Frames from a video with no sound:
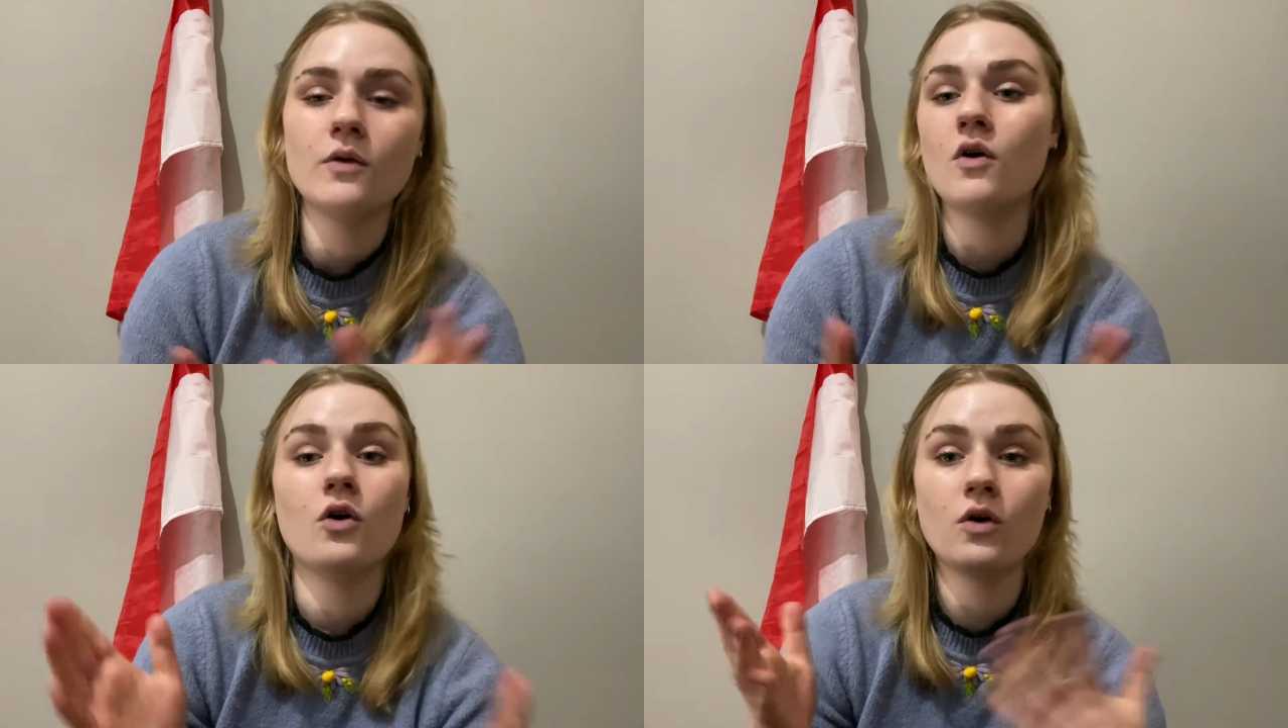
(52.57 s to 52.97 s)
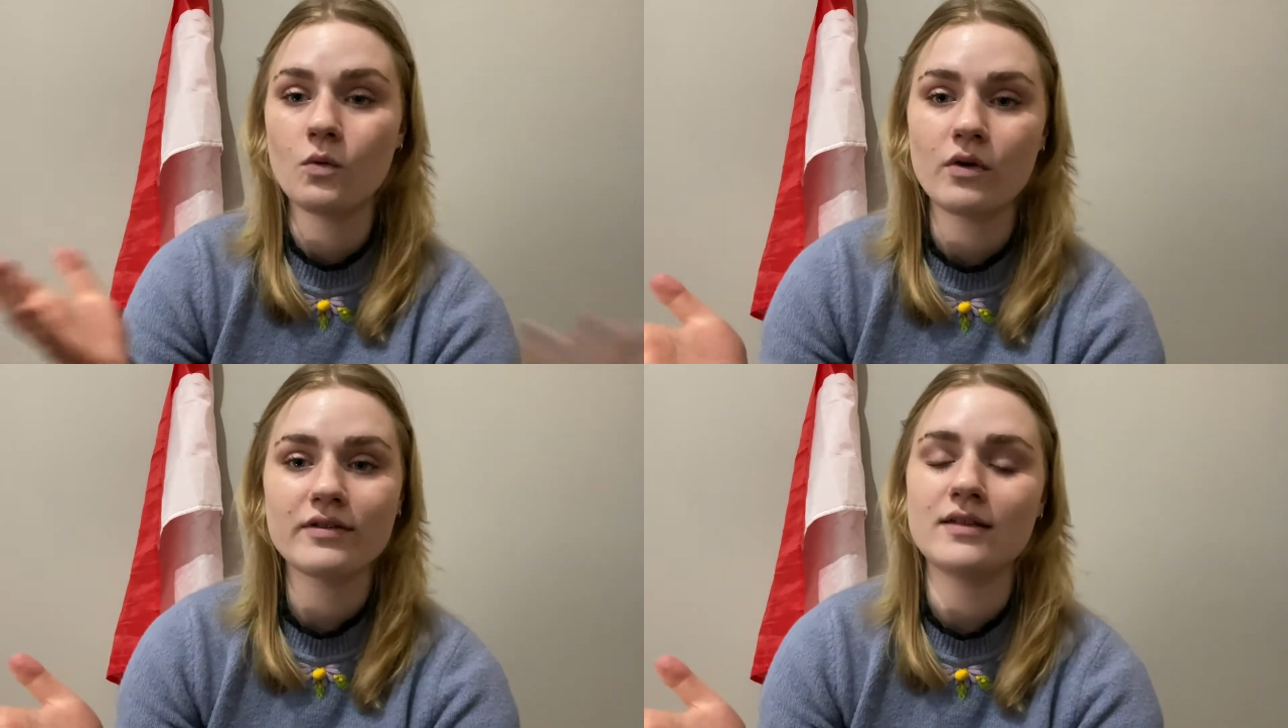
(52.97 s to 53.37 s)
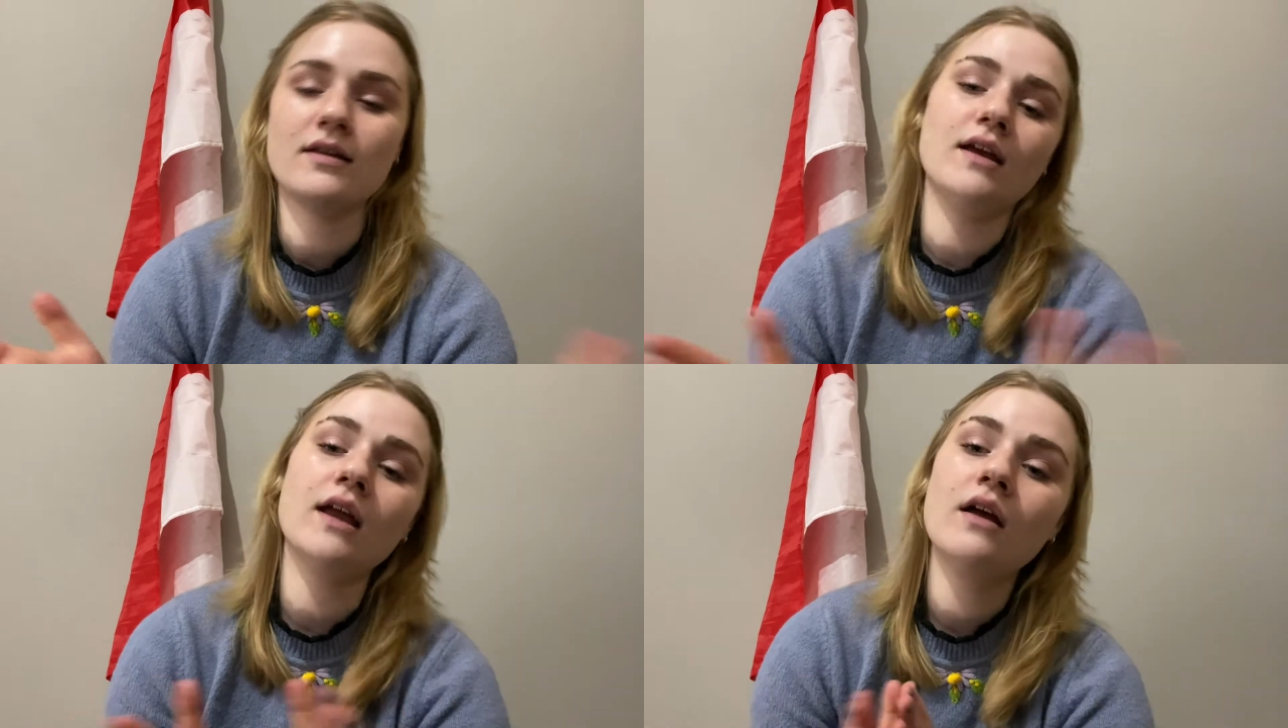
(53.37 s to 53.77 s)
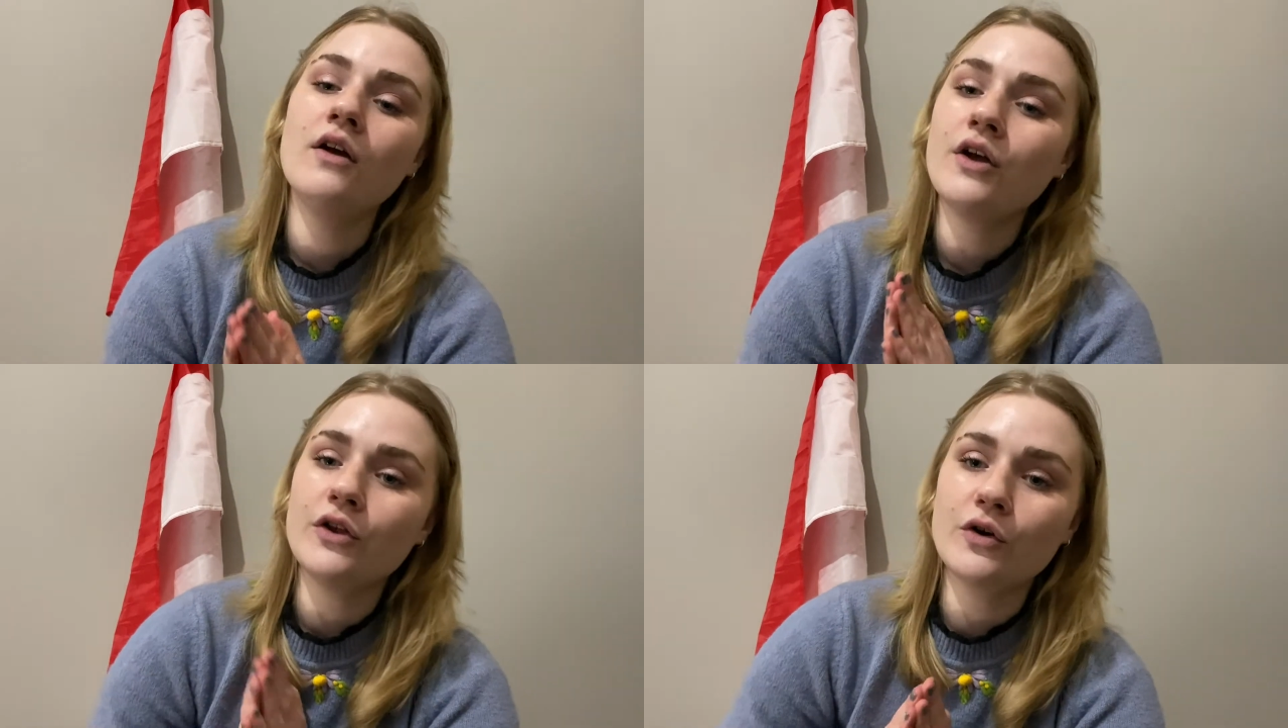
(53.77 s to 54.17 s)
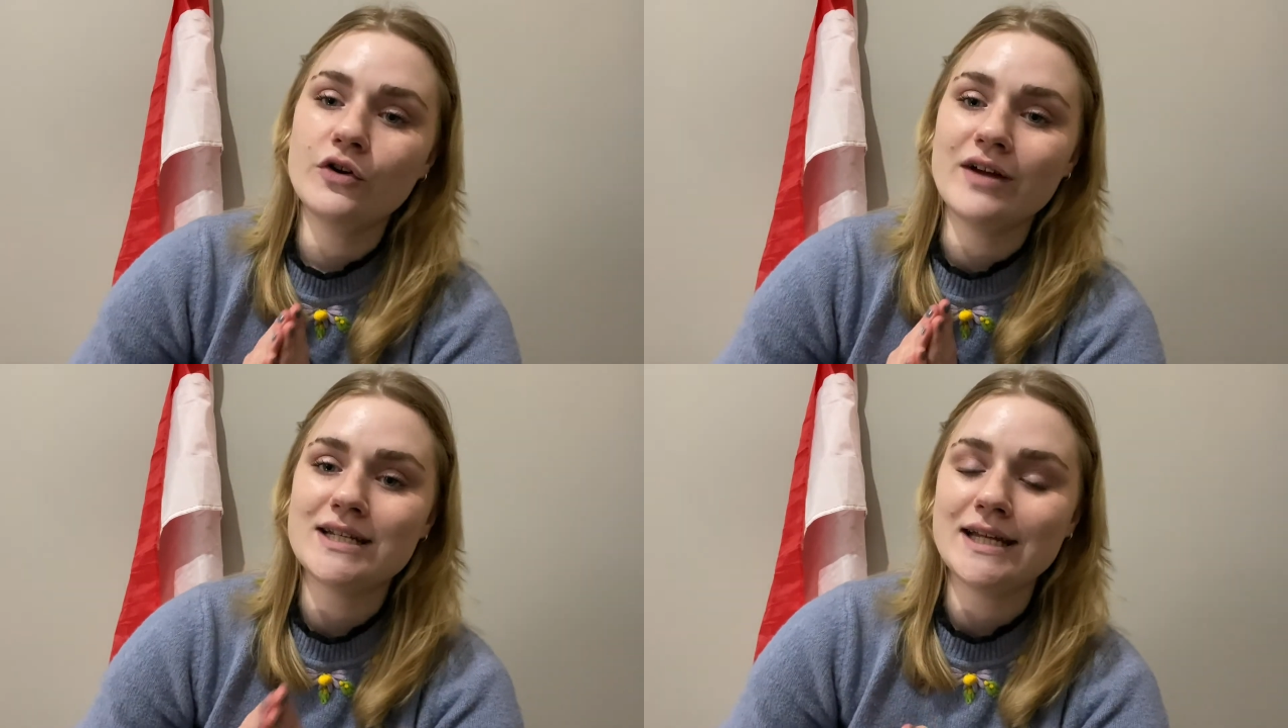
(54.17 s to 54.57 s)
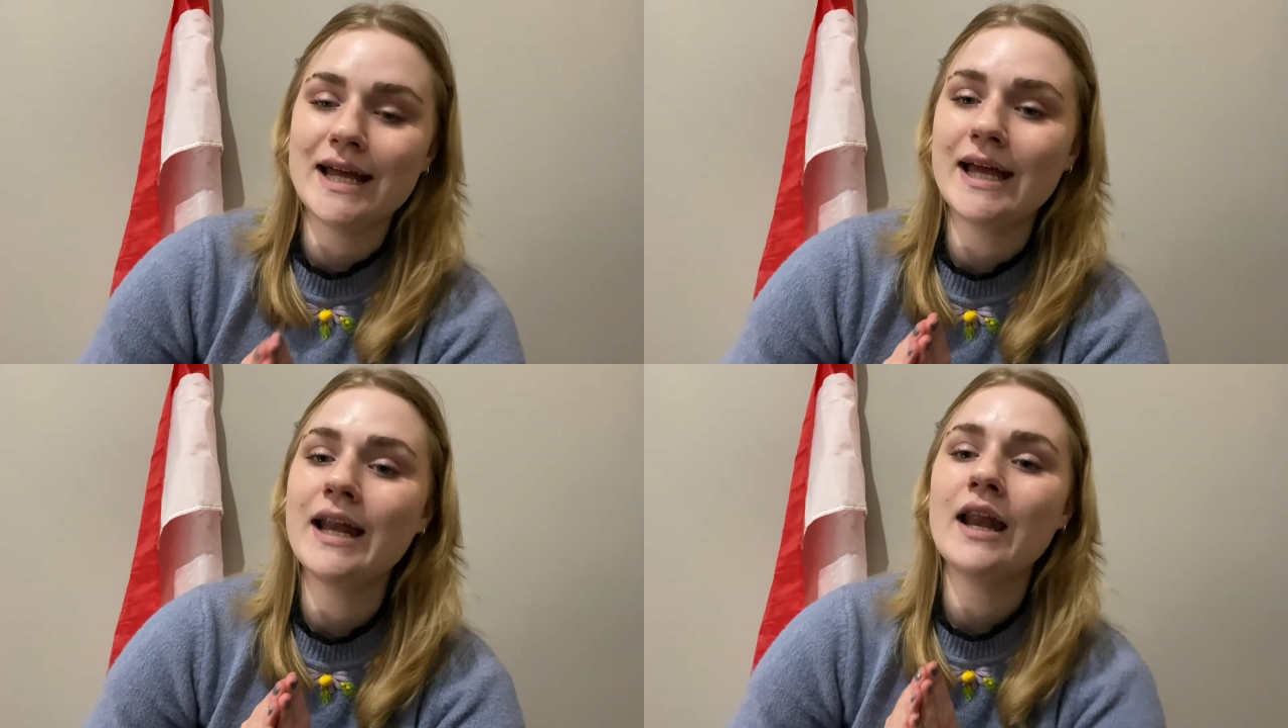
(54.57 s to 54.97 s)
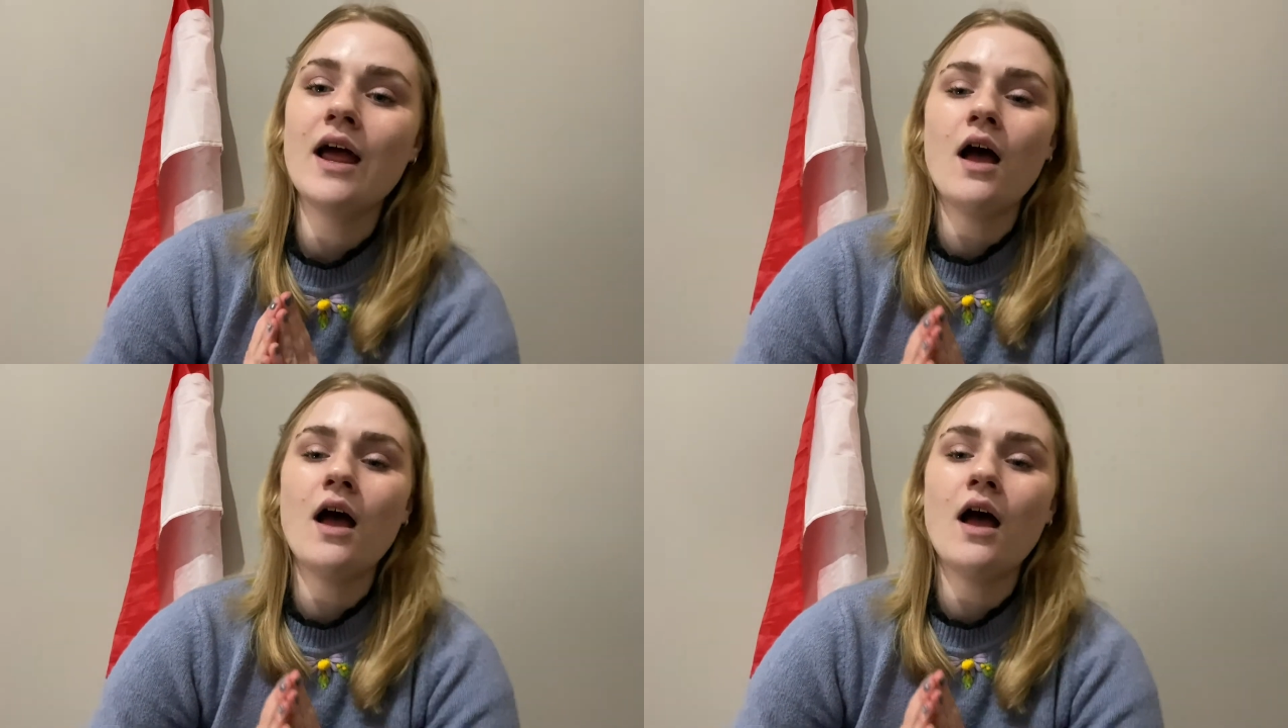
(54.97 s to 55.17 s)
or what city you're already in.